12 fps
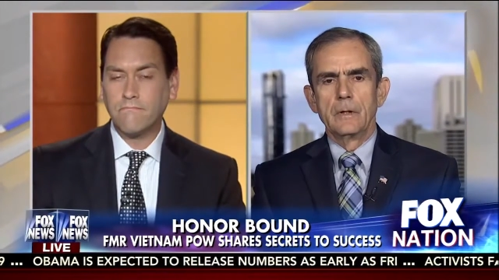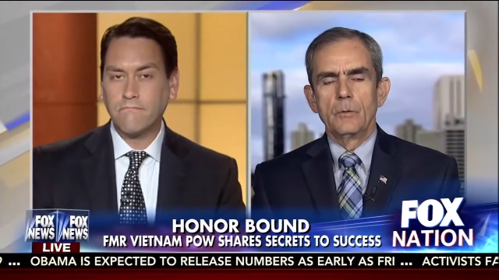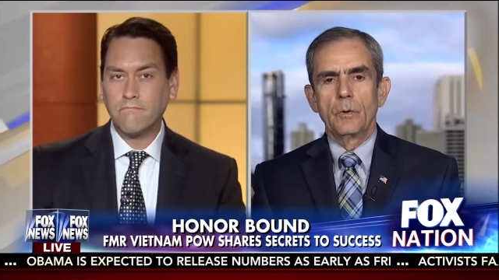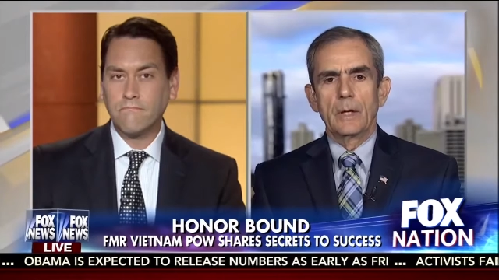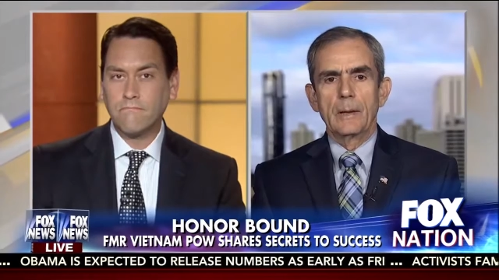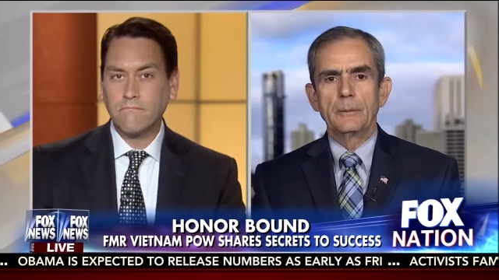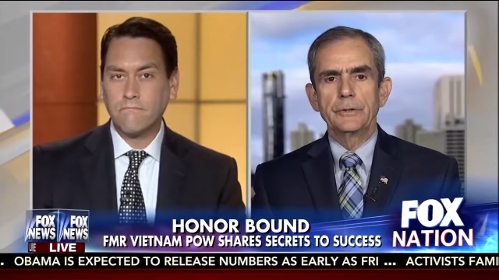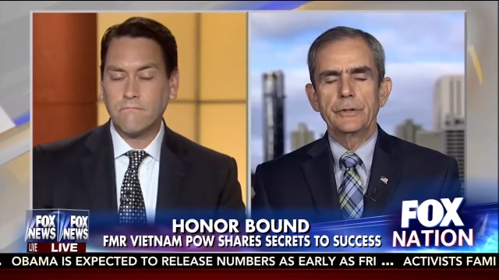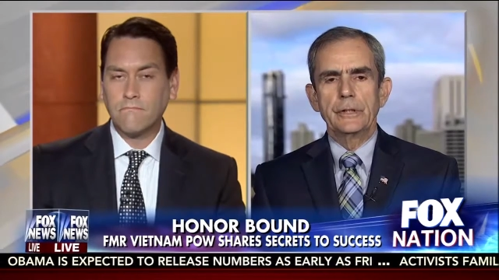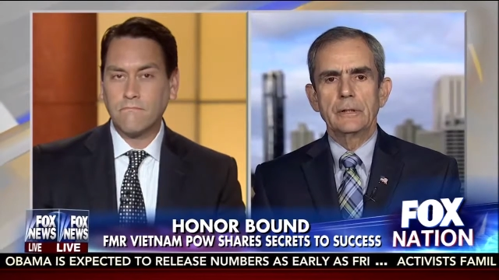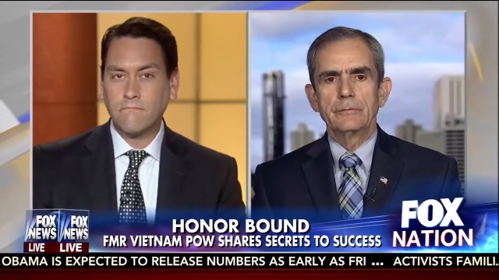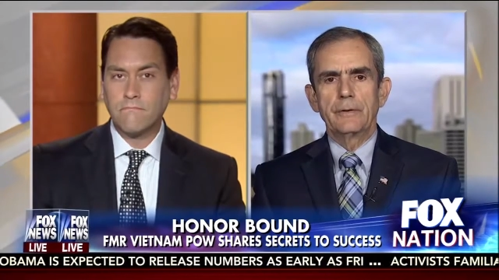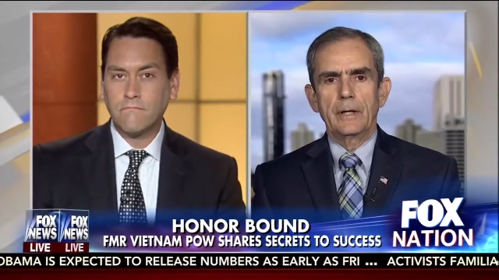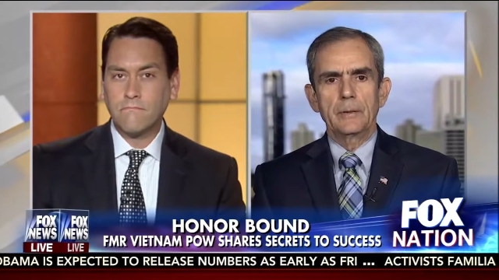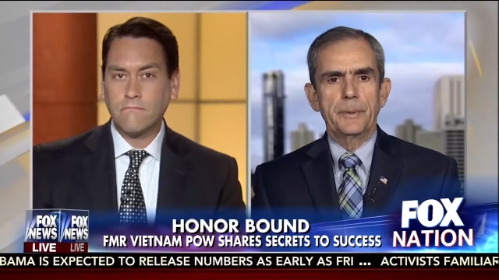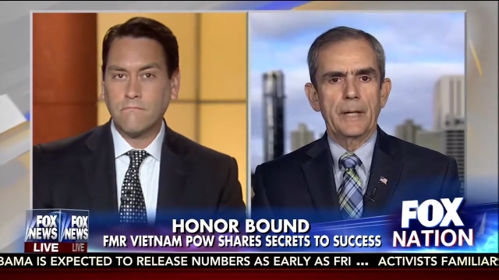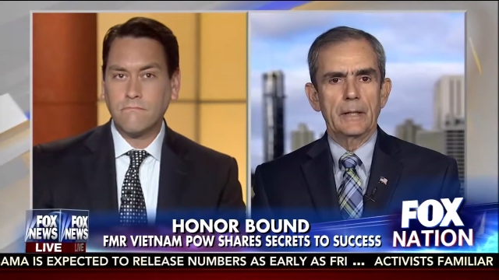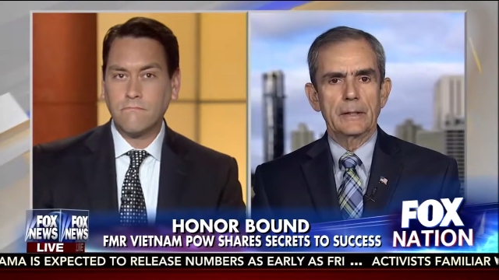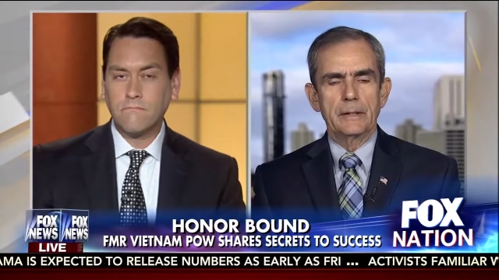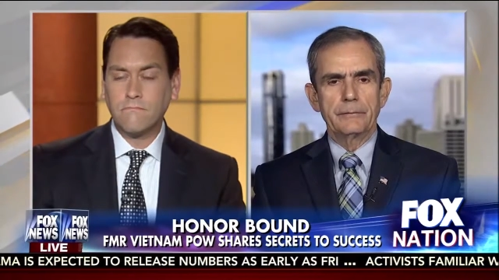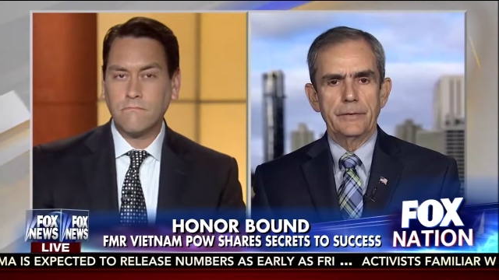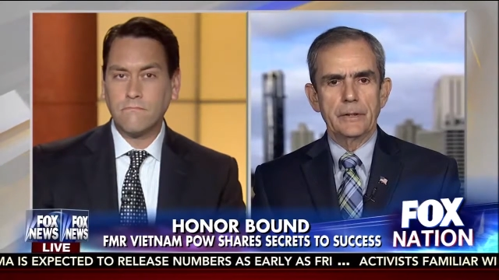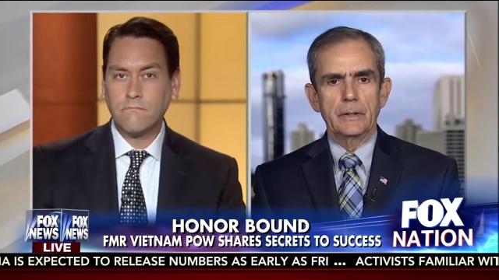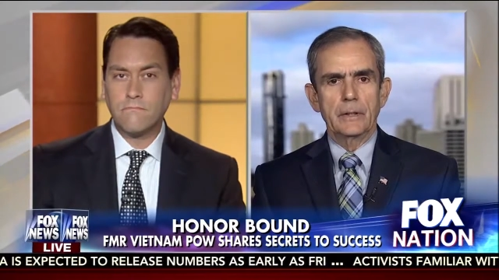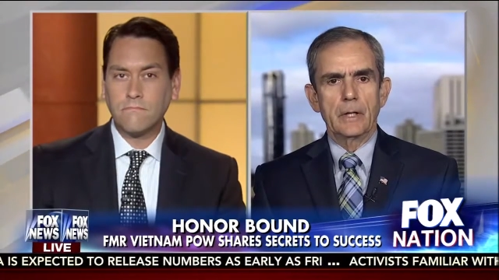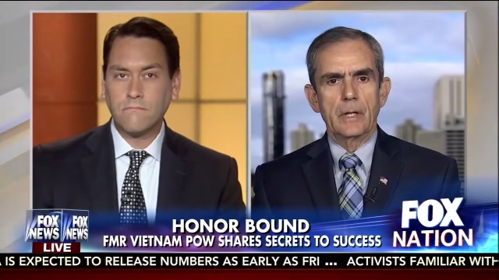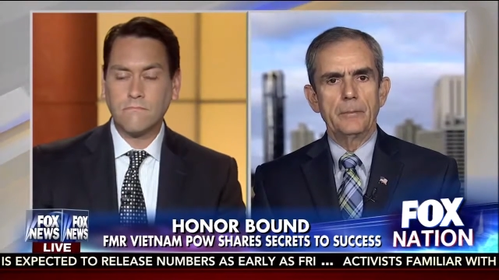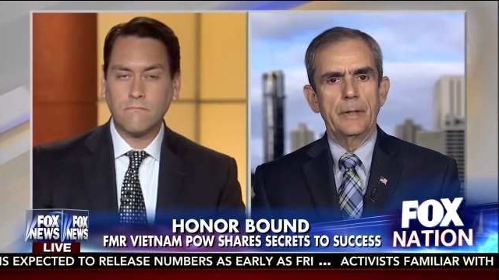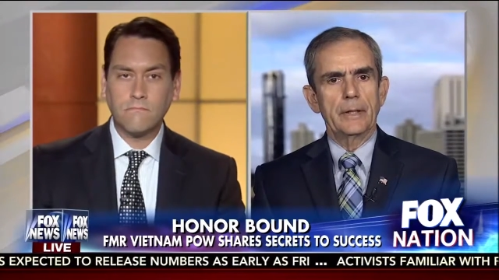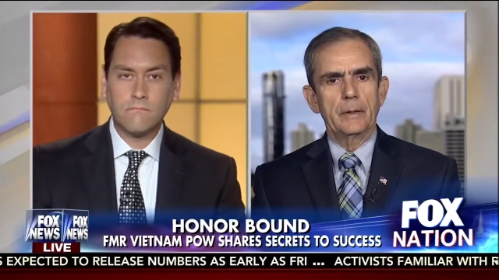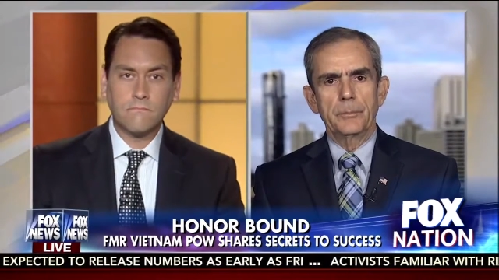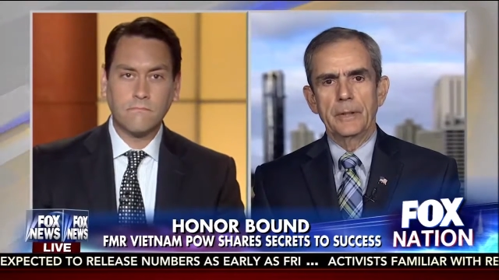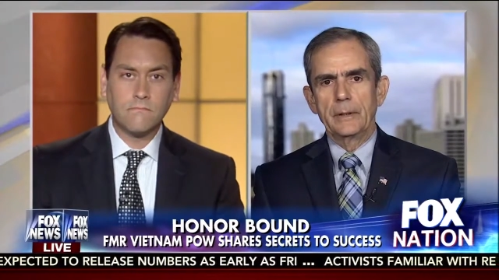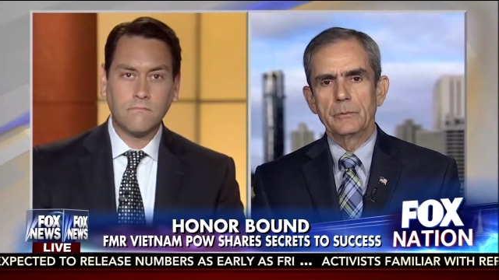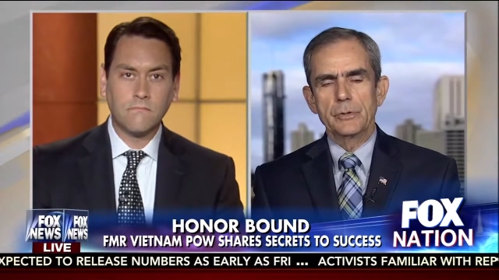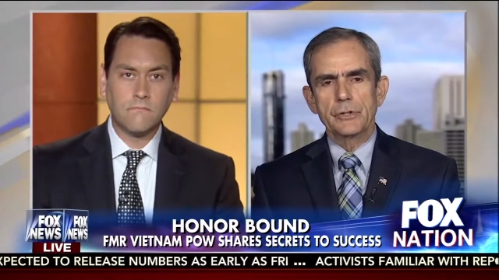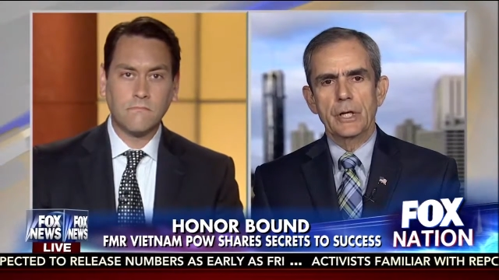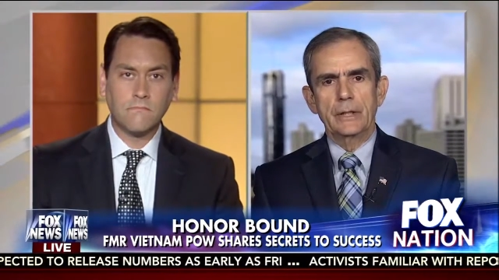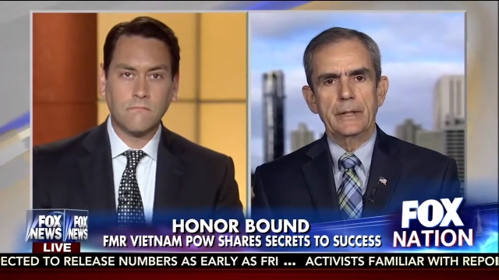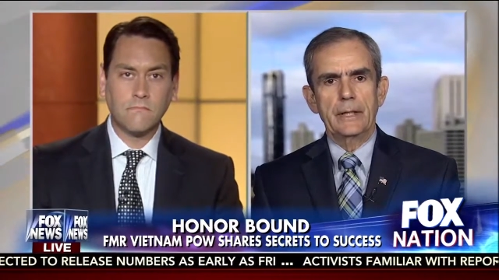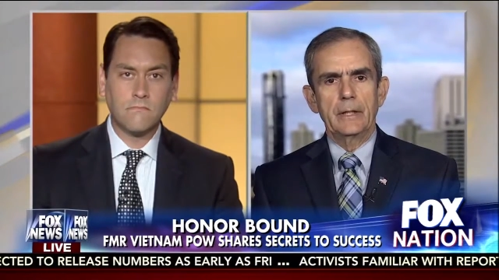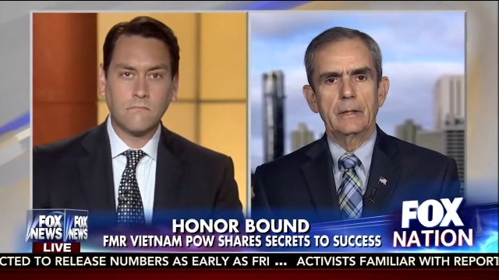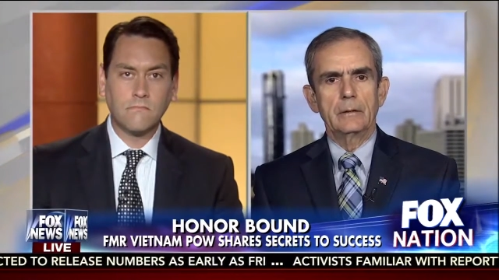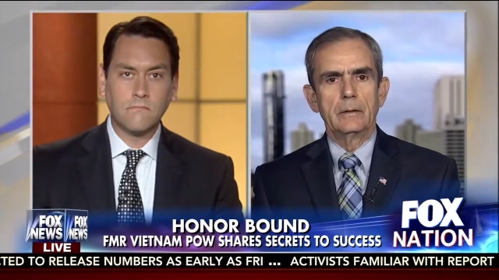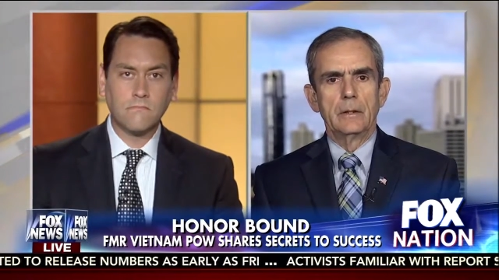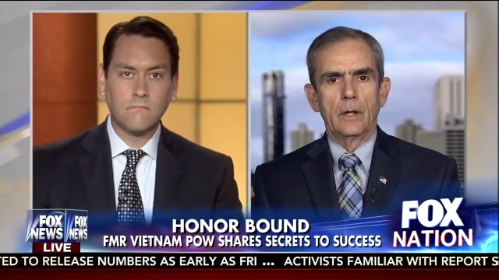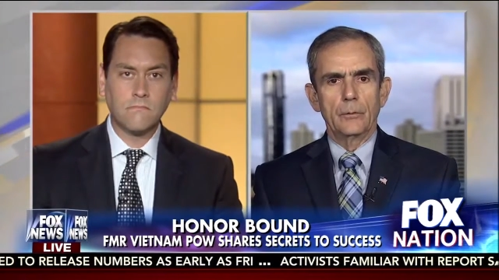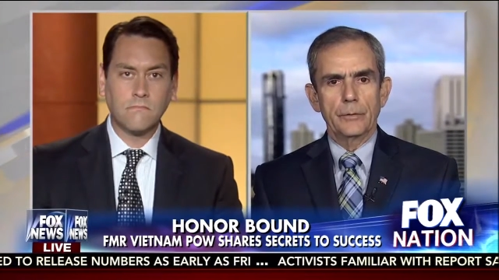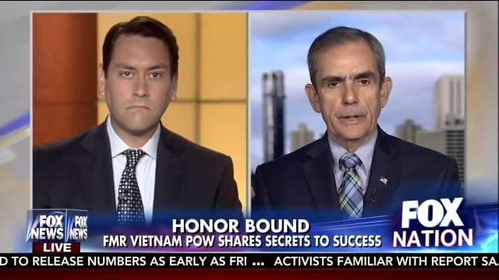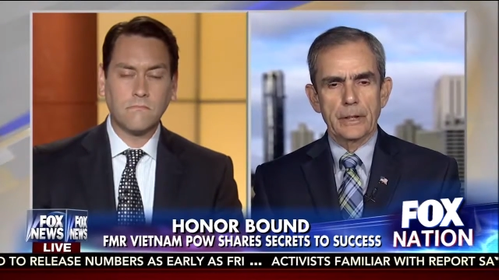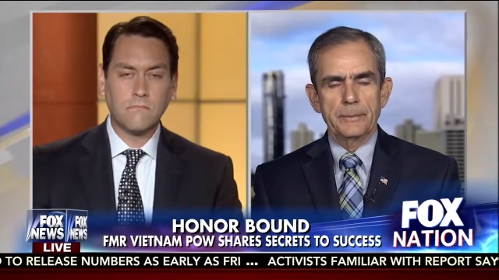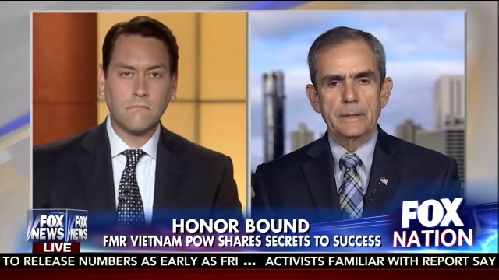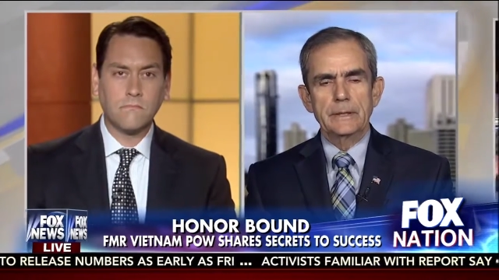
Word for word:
Speaker 1: Well, I was a young fighter pilot in Vietnam. My airplane was shot down over enemy